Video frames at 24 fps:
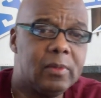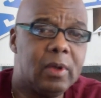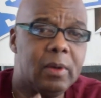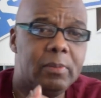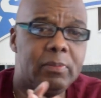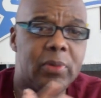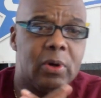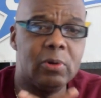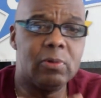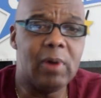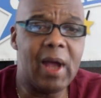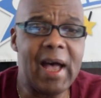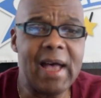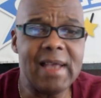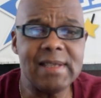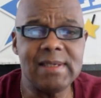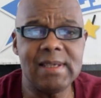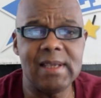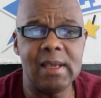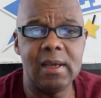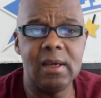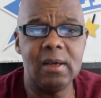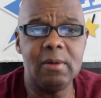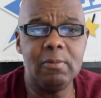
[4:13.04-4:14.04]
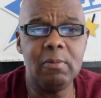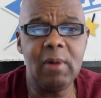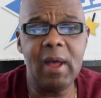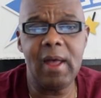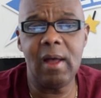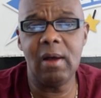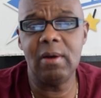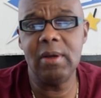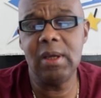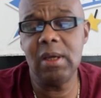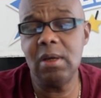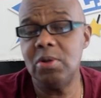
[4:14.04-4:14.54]
Barraza.
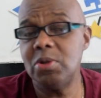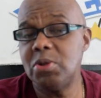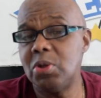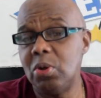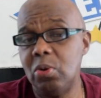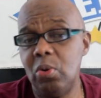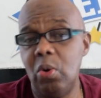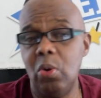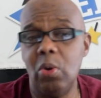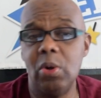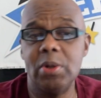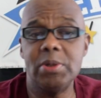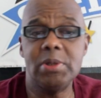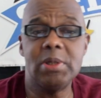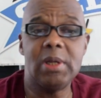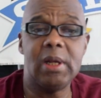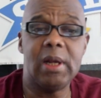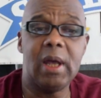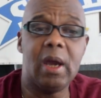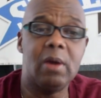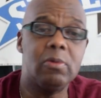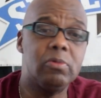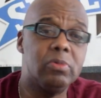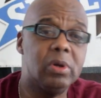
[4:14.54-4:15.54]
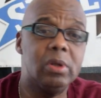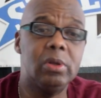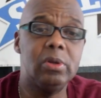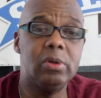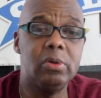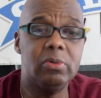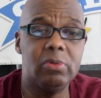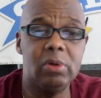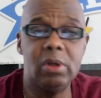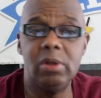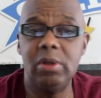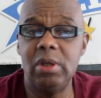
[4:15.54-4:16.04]
Well, here's the horse that I really,
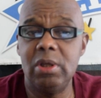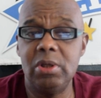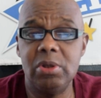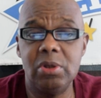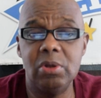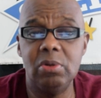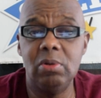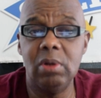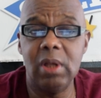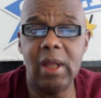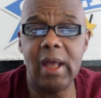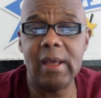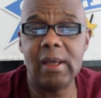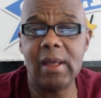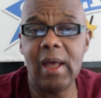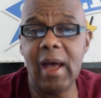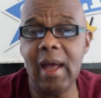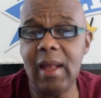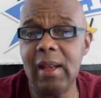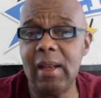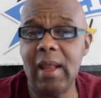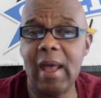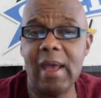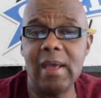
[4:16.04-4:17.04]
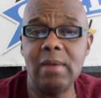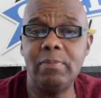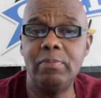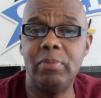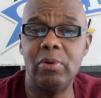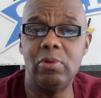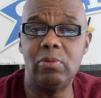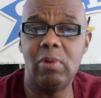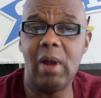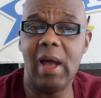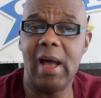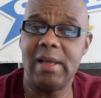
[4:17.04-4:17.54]
really do like. I like
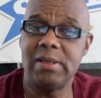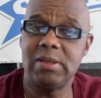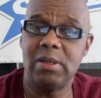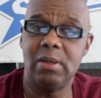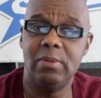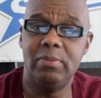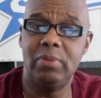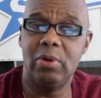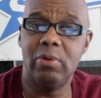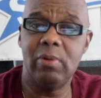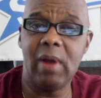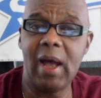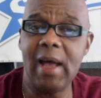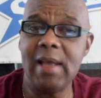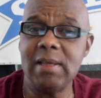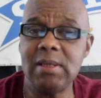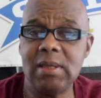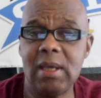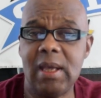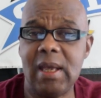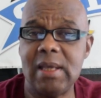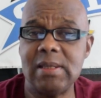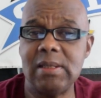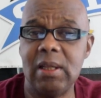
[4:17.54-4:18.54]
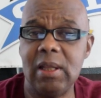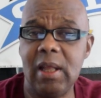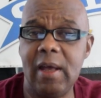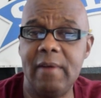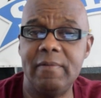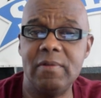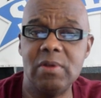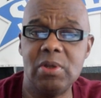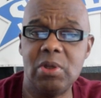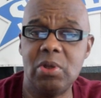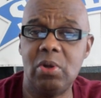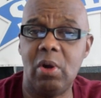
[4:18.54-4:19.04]
Barraza. Barraza has
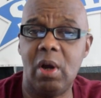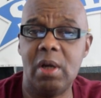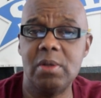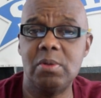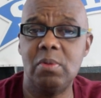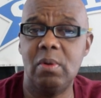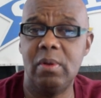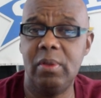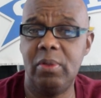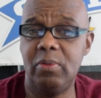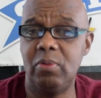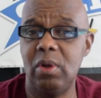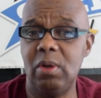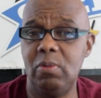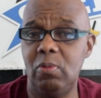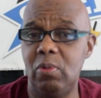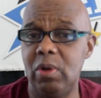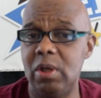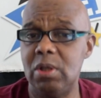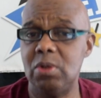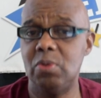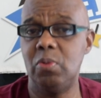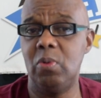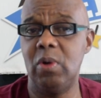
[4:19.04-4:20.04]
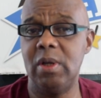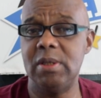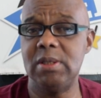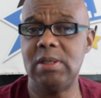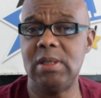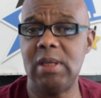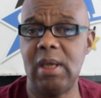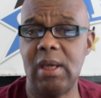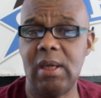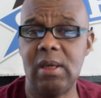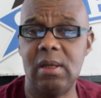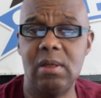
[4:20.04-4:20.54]
11 starts with 3 wins, 1
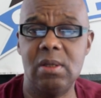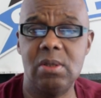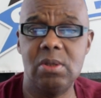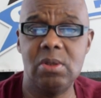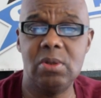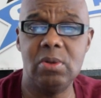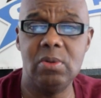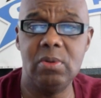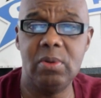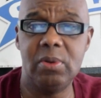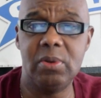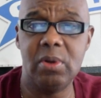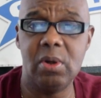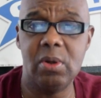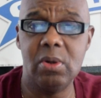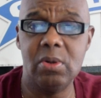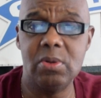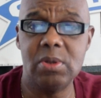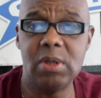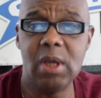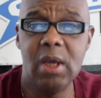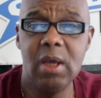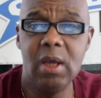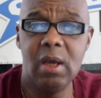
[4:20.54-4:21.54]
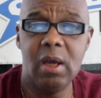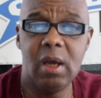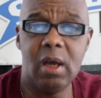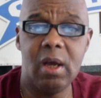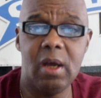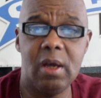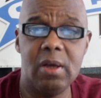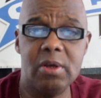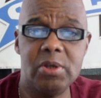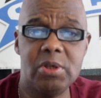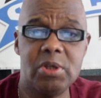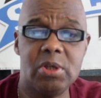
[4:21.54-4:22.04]
second, and 2 thirds.
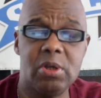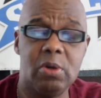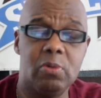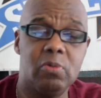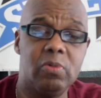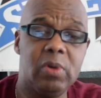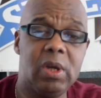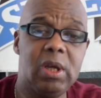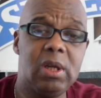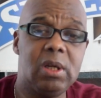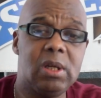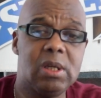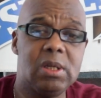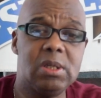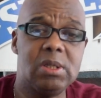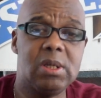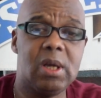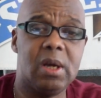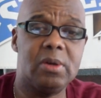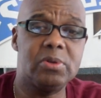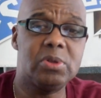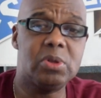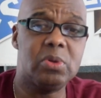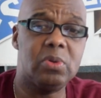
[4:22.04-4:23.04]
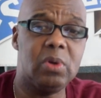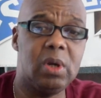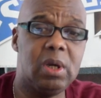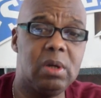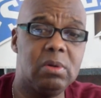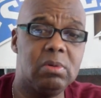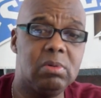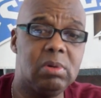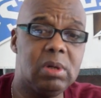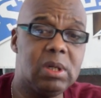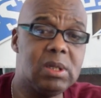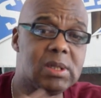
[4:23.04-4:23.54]
Seren is our
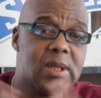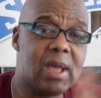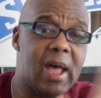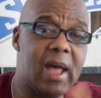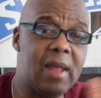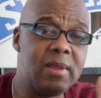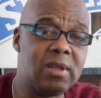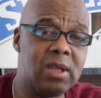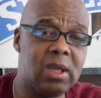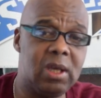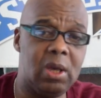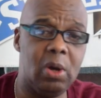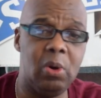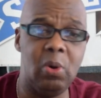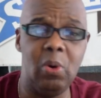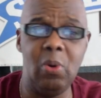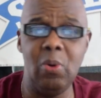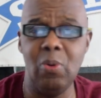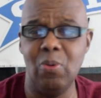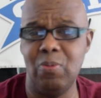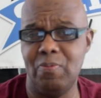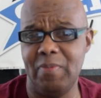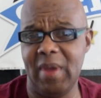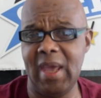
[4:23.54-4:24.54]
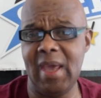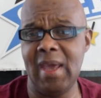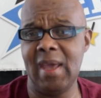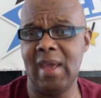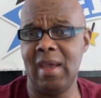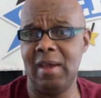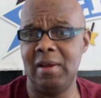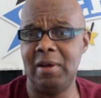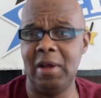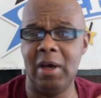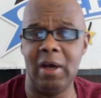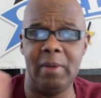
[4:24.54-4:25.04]
trainer, and it's got the old
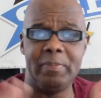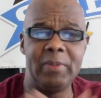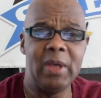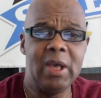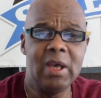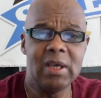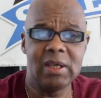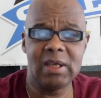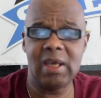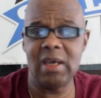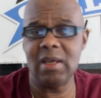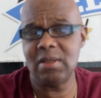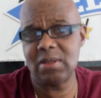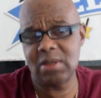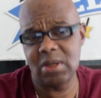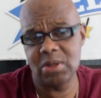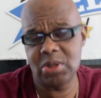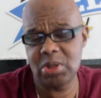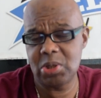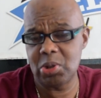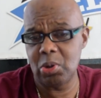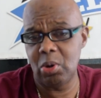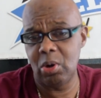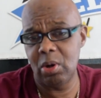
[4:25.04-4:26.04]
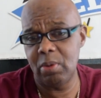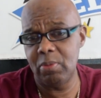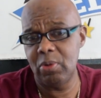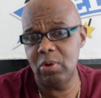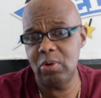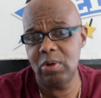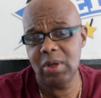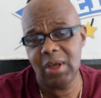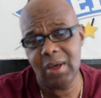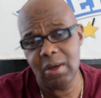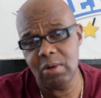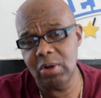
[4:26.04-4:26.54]
man up, Kent
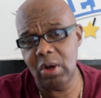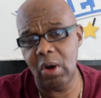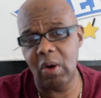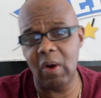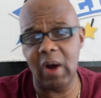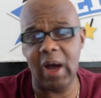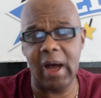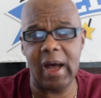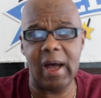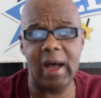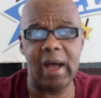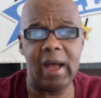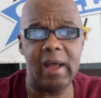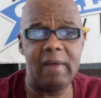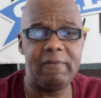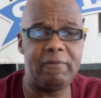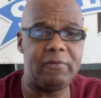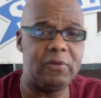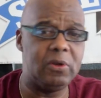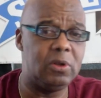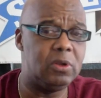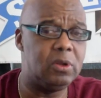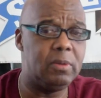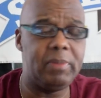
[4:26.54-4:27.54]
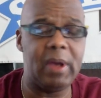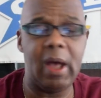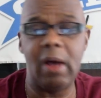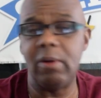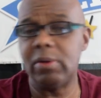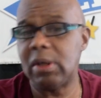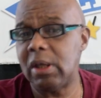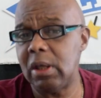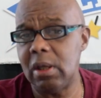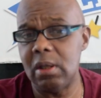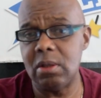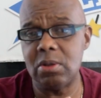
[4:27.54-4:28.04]
DeSormo. You know how I feel
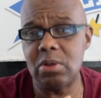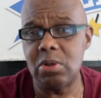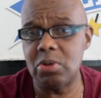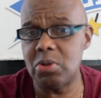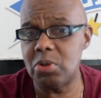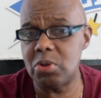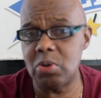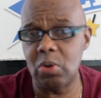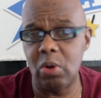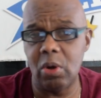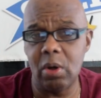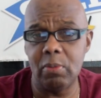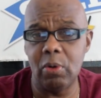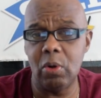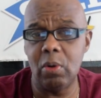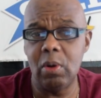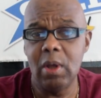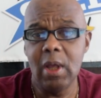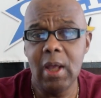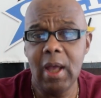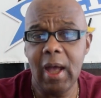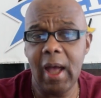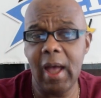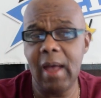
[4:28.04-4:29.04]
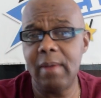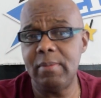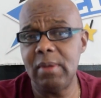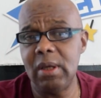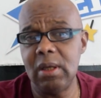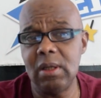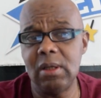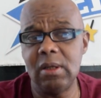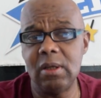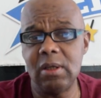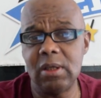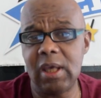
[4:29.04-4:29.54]
about Kent DeSormo. I
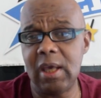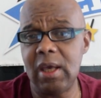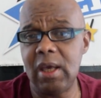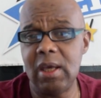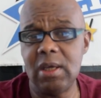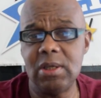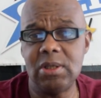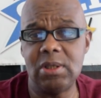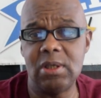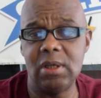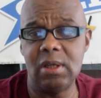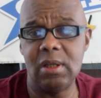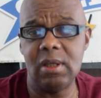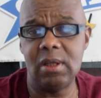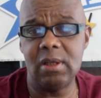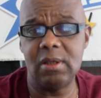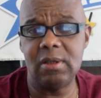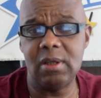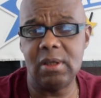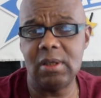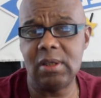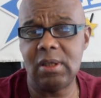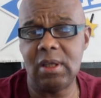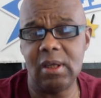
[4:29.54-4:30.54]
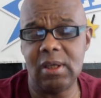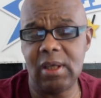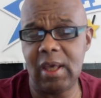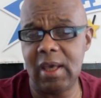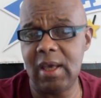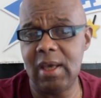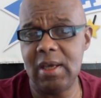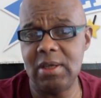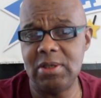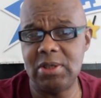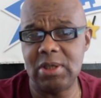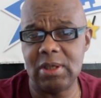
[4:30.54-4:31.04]
mean, the
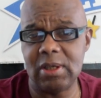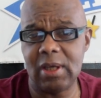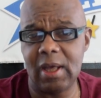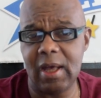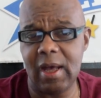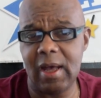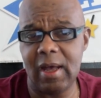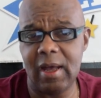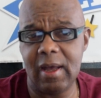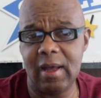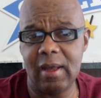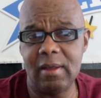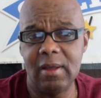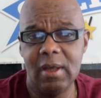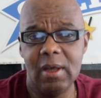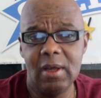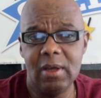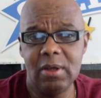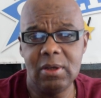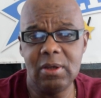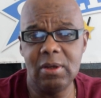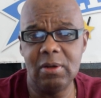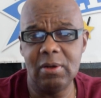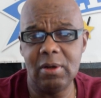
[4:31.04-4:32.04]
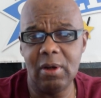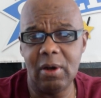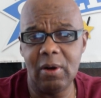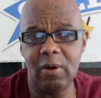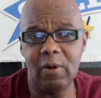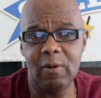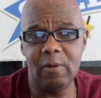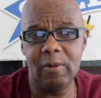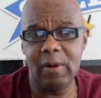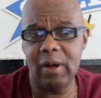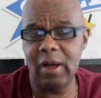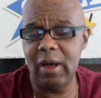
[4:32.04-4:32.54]
Cajun guy, you
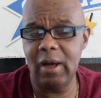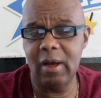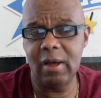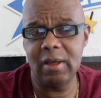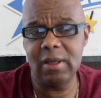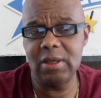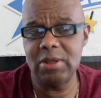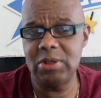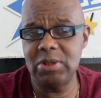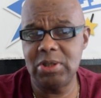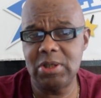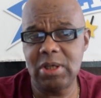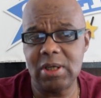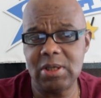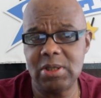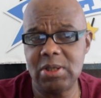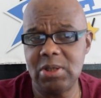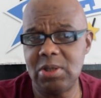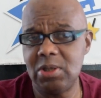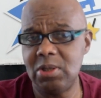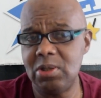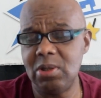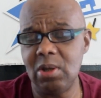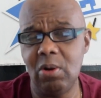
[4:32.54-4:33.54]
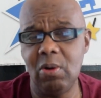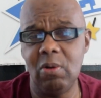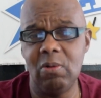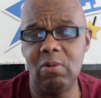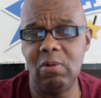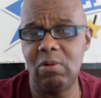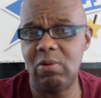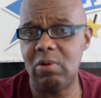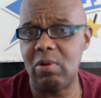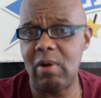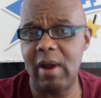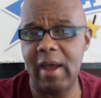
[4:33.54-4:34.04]
know, is just
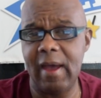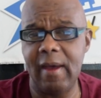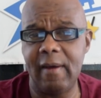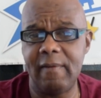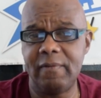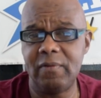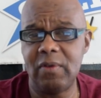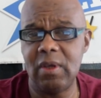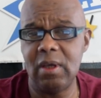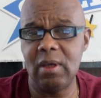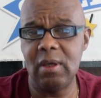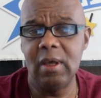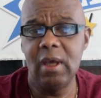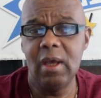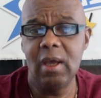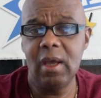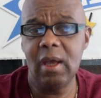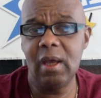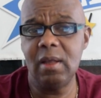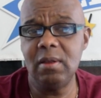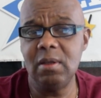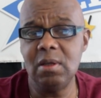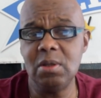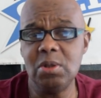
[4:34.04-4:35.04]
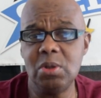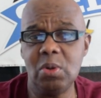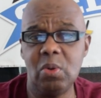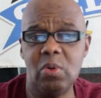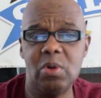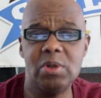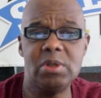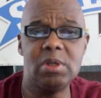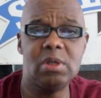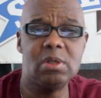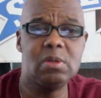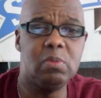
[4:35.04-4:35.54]
so crafty. And this
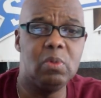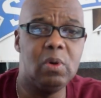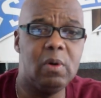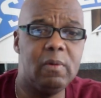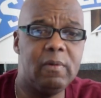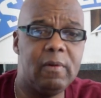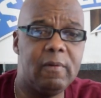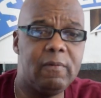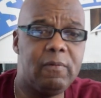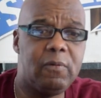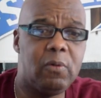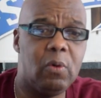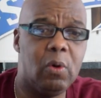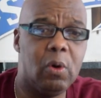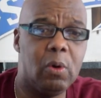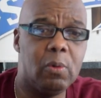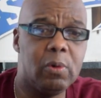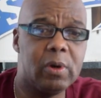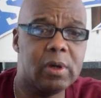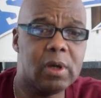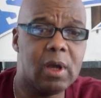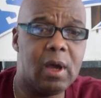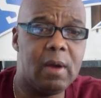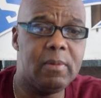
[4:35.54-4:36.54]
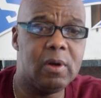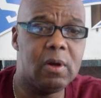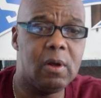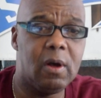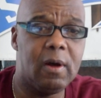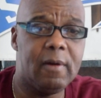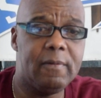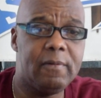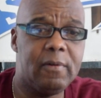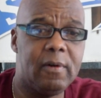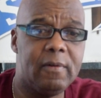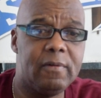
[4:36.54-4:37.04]
horse is moving forward, coming
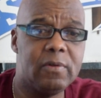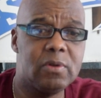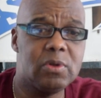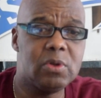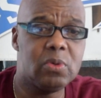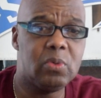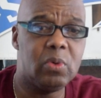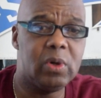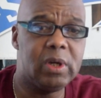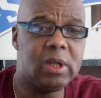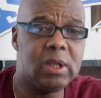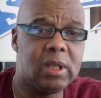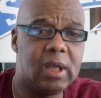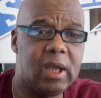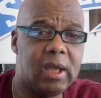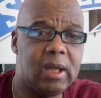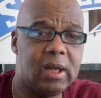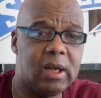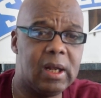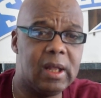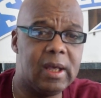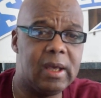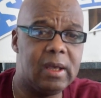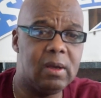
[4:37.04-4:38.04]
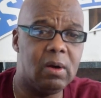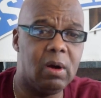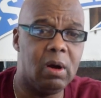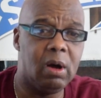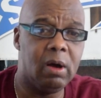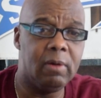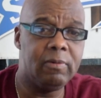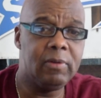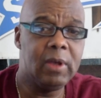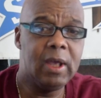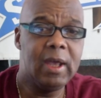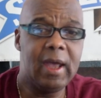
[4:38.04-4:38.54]
off of a 20-day
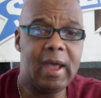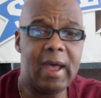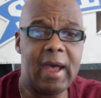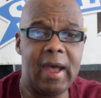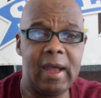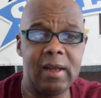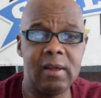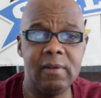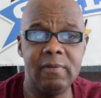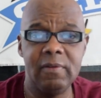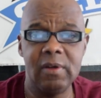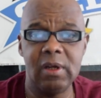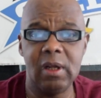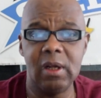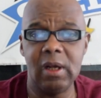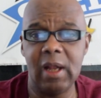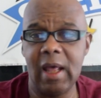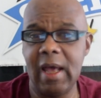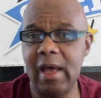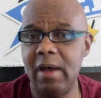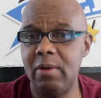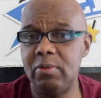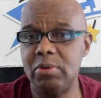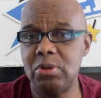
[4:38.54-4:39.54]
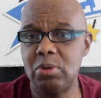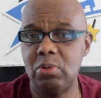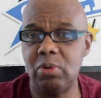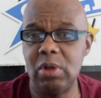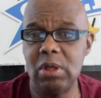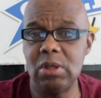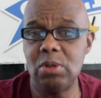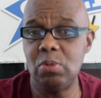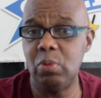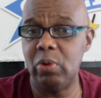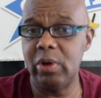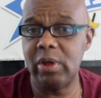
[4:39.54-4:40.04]
layoff out of an allowance
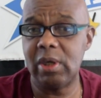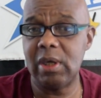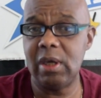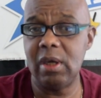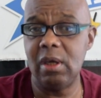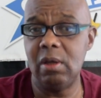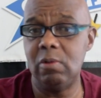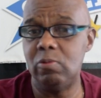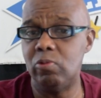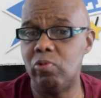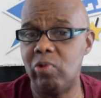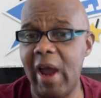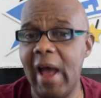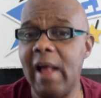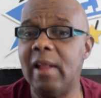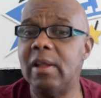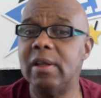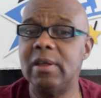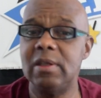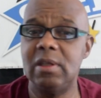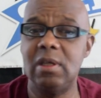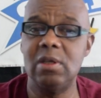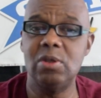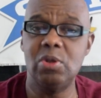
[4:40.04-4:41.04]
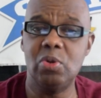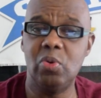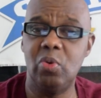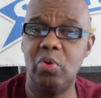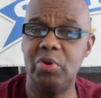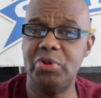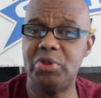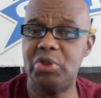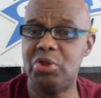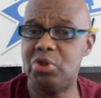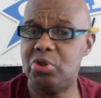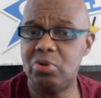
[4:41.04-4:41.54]
race where Ken rallied this
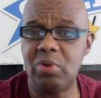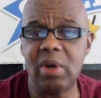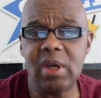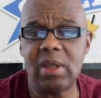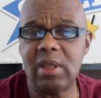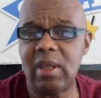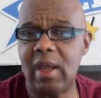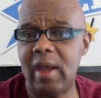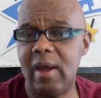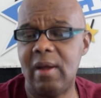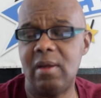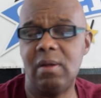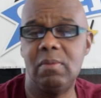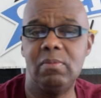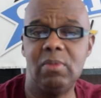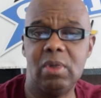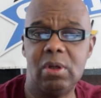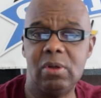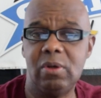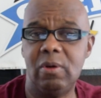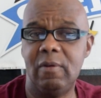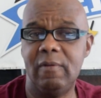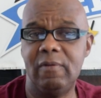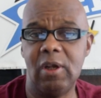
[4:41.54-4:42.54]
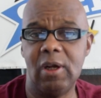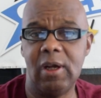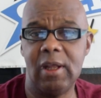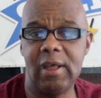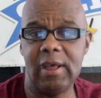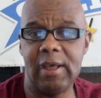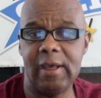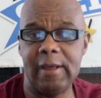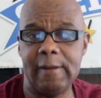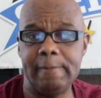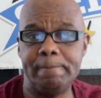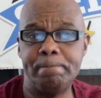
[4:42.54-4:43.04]
horse straight down the middle of the
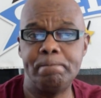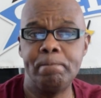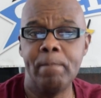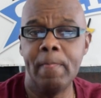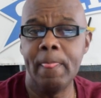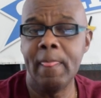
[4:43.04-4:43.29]
lane.